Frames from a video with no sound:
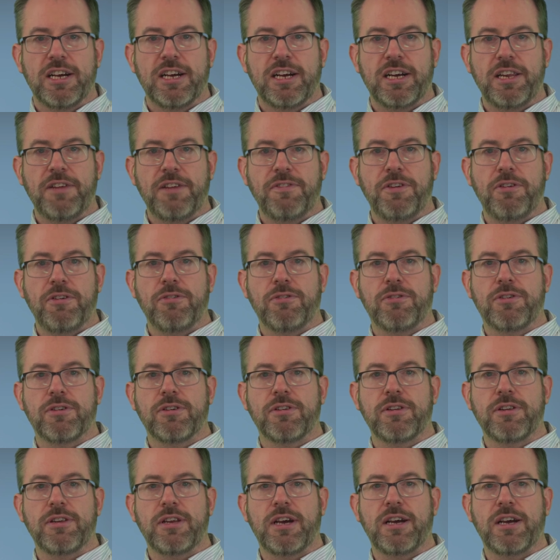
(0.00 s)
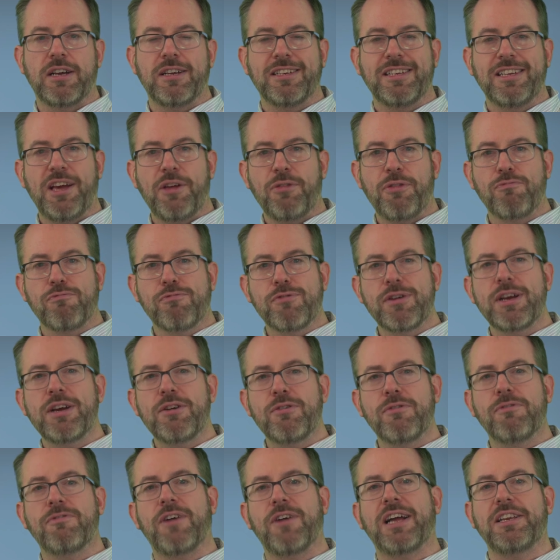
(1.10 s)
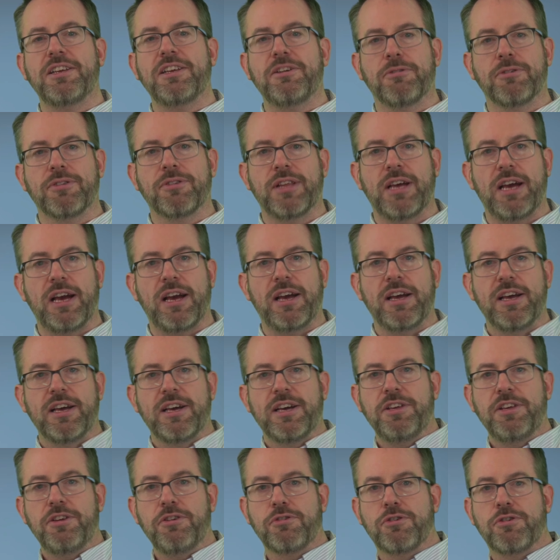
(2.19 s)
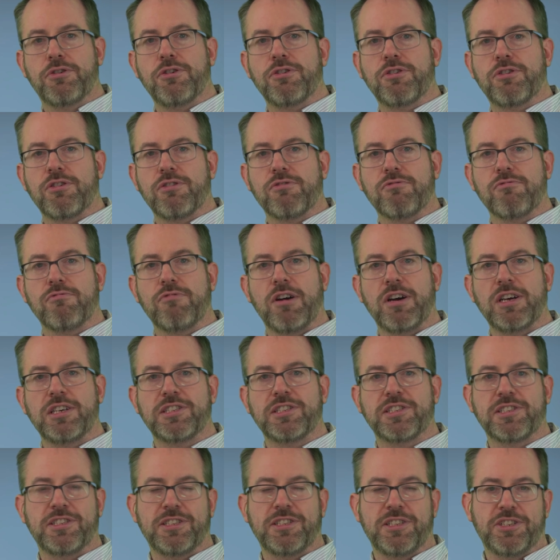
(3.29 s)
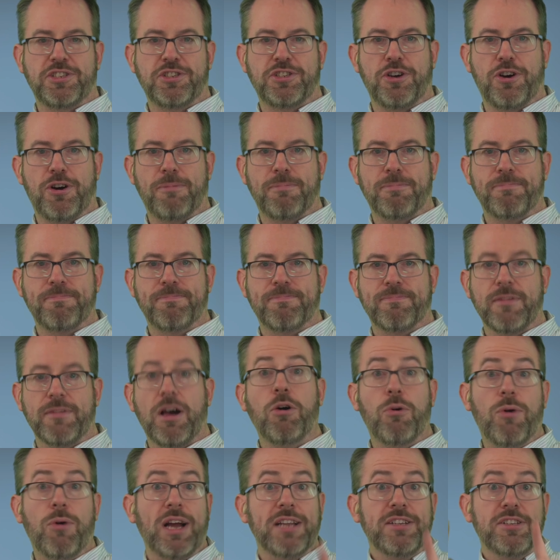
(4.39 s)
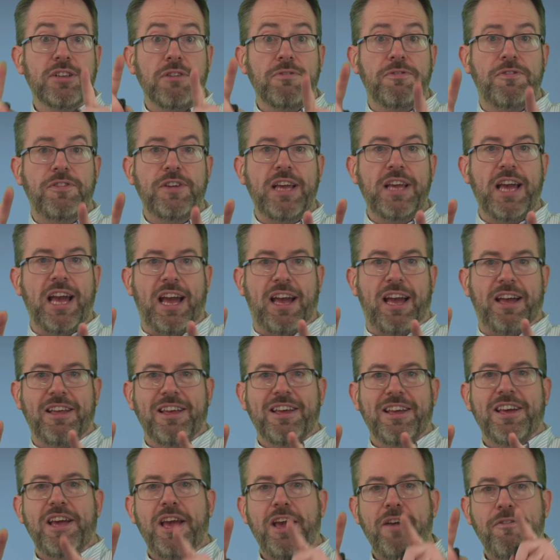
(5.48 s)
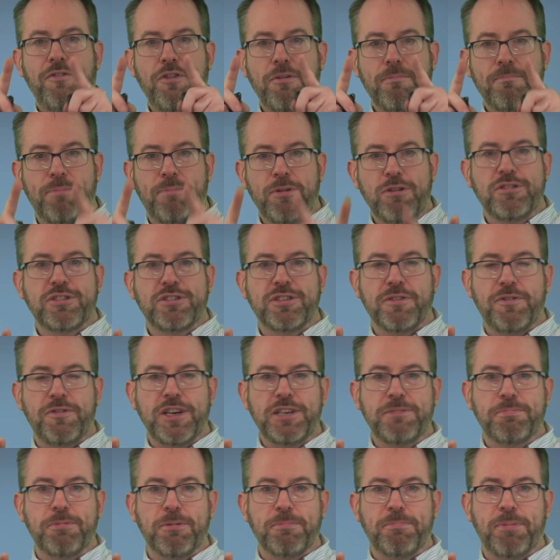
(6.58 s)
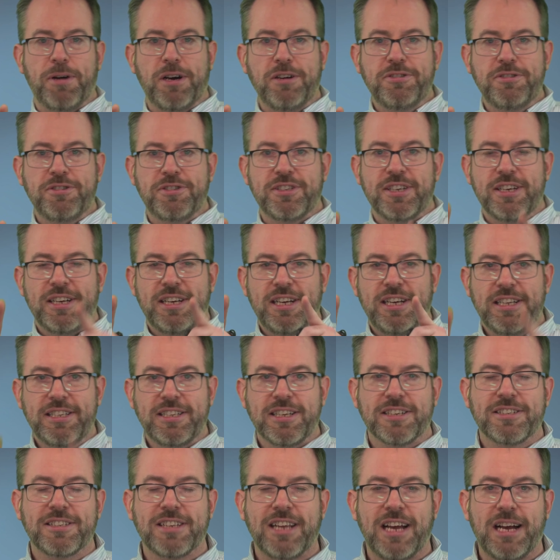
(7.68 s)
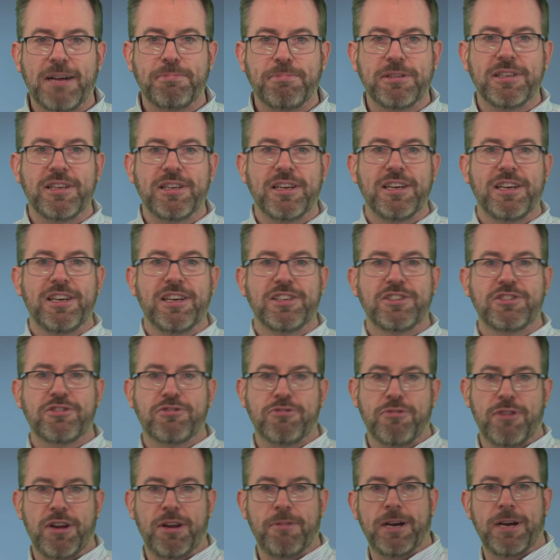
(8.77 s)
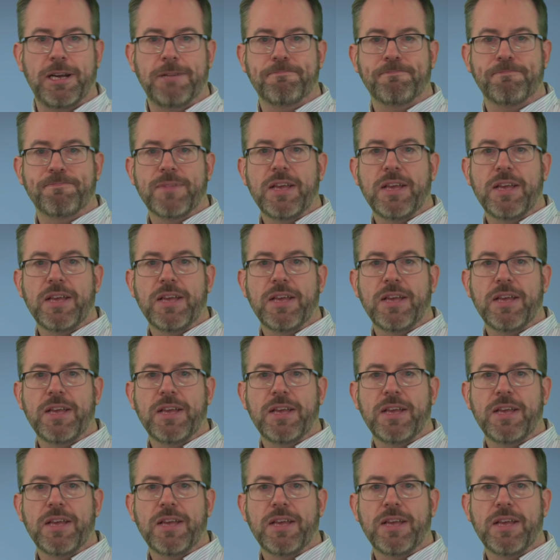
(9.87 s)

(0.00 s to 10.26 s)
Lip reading: And if you can give real value on there, you could rise to the top. Oh, and don't forget, if you boost a Facebook post, it doesn't happen straight away.